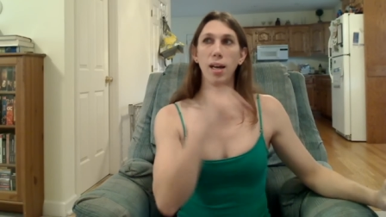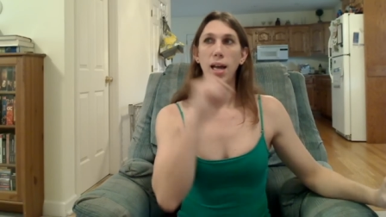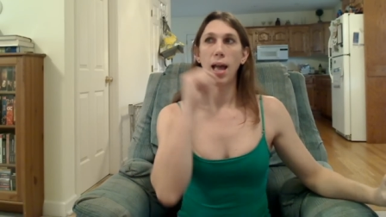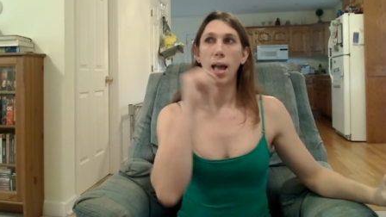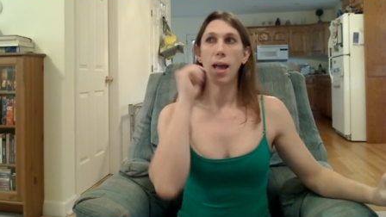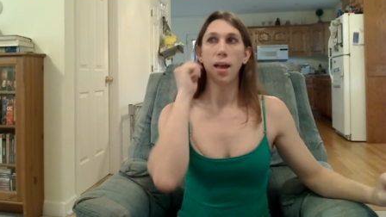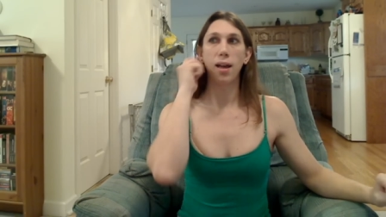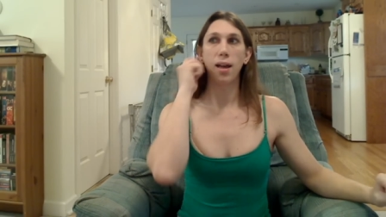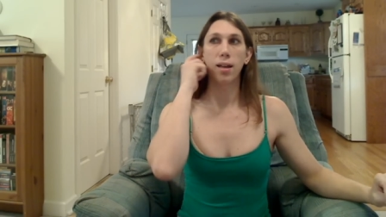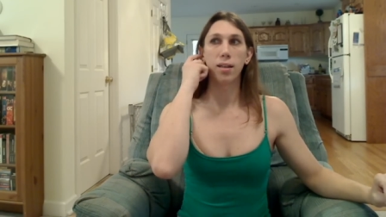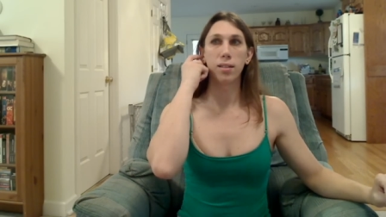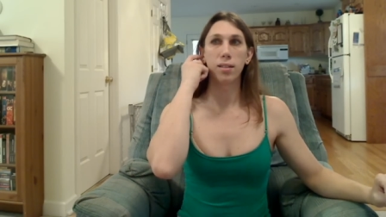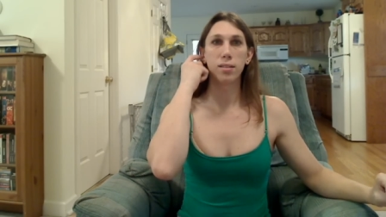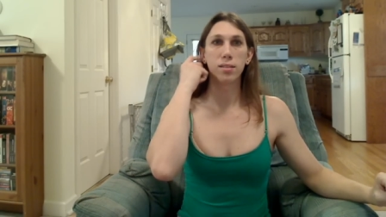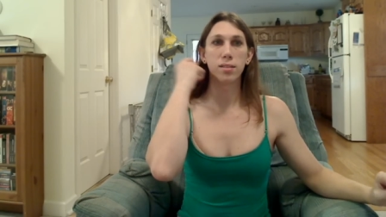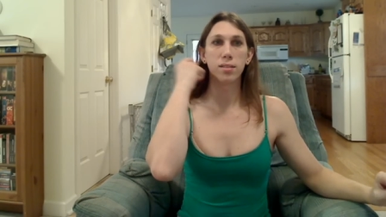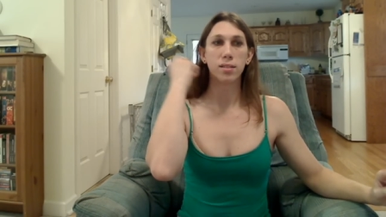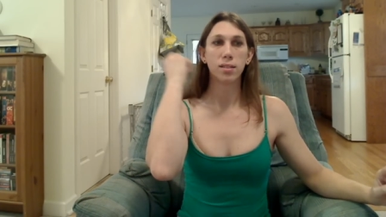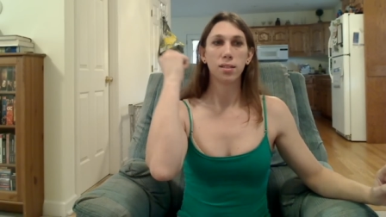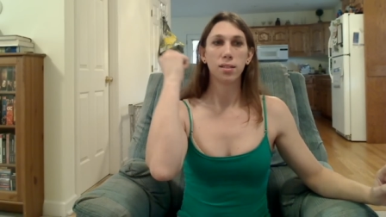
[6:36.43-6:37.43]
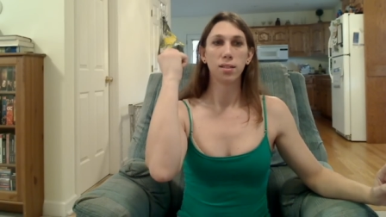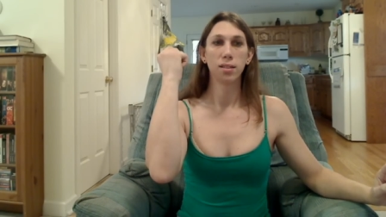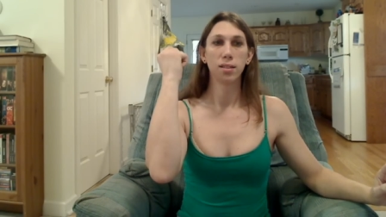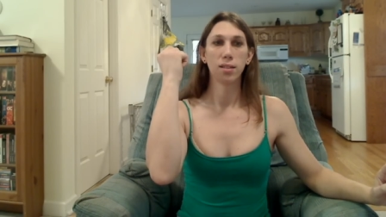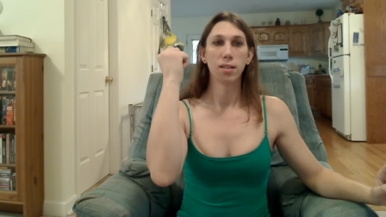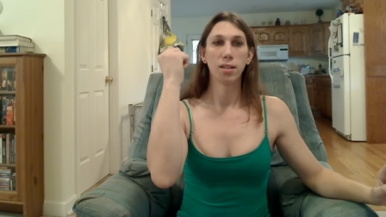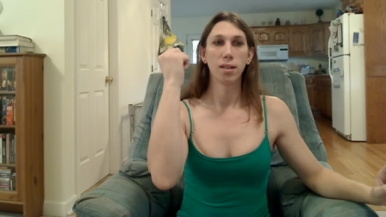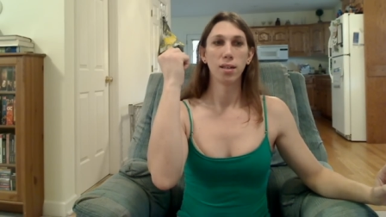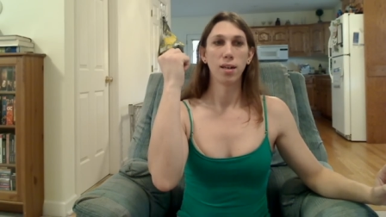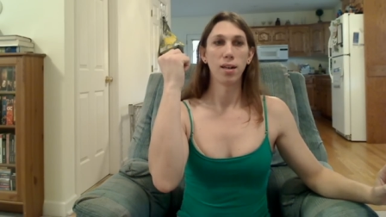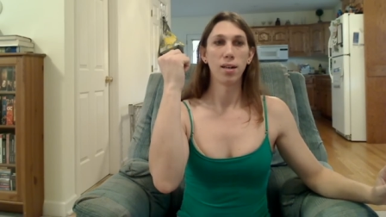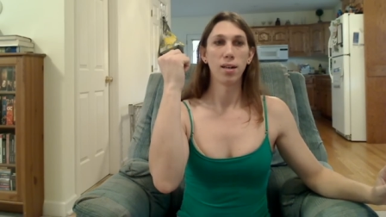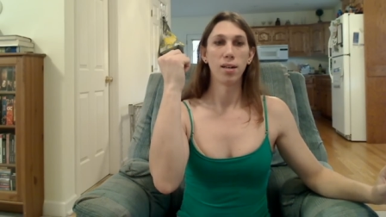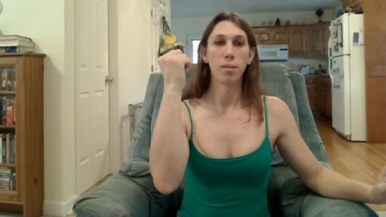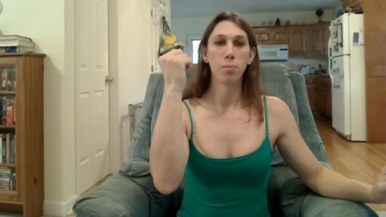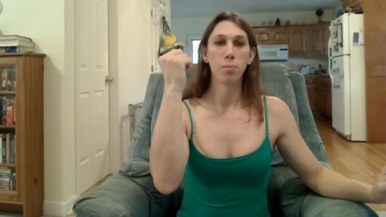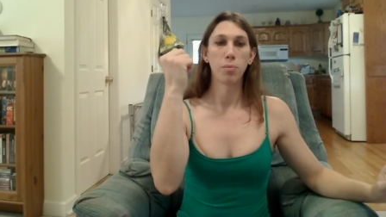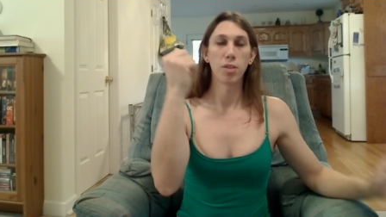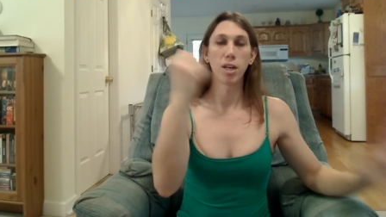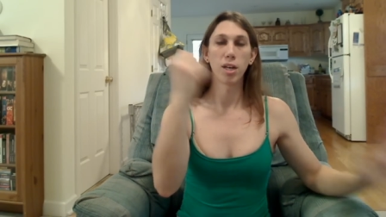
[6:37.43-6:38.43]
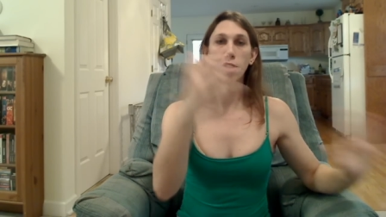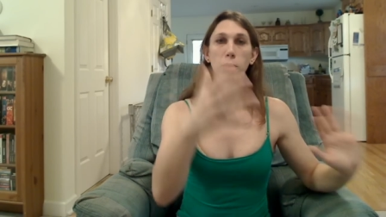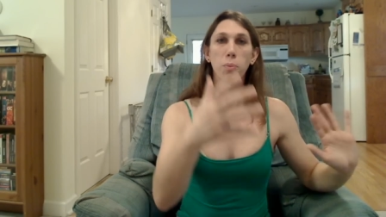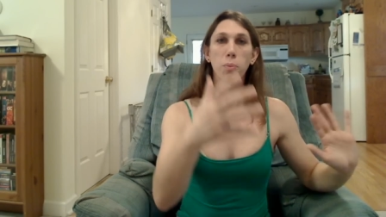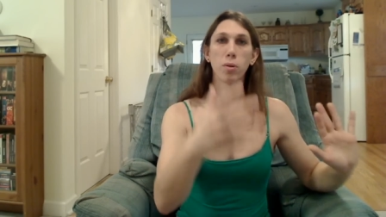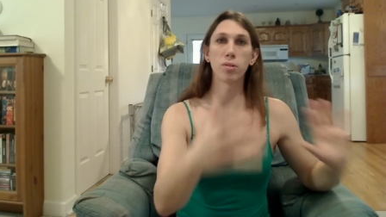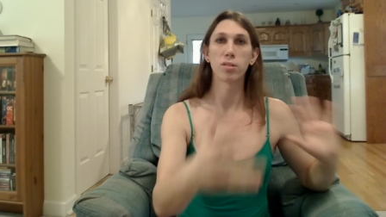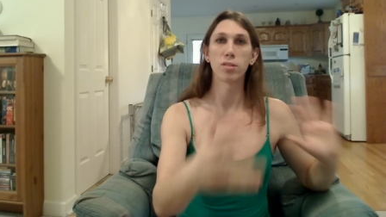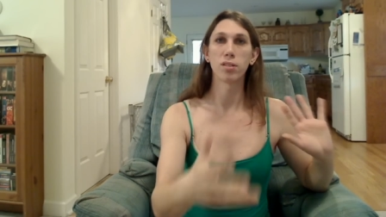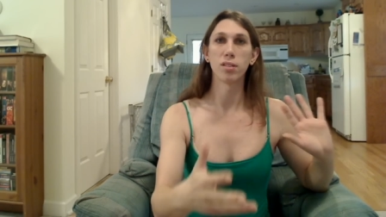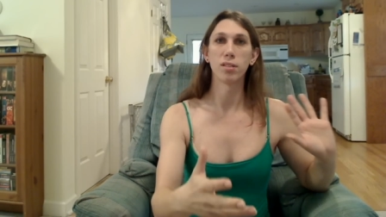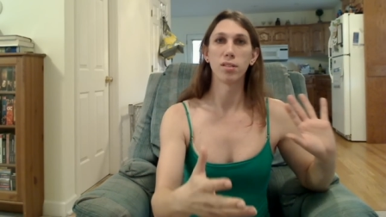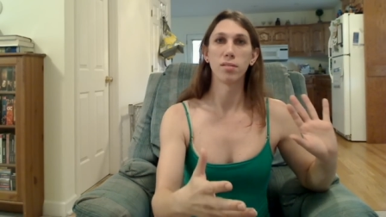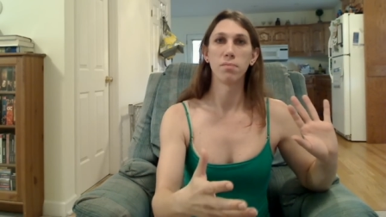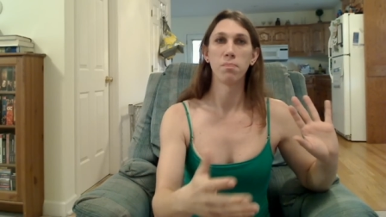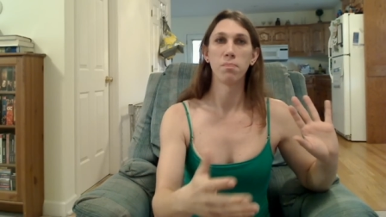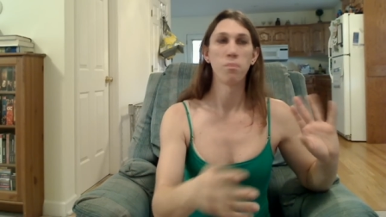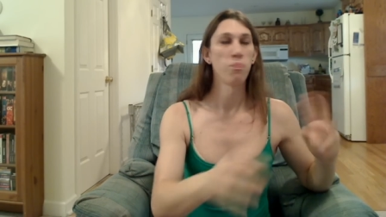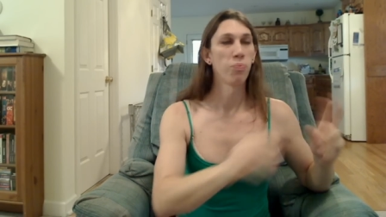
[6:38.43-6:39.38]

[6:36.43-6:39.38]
and the other person,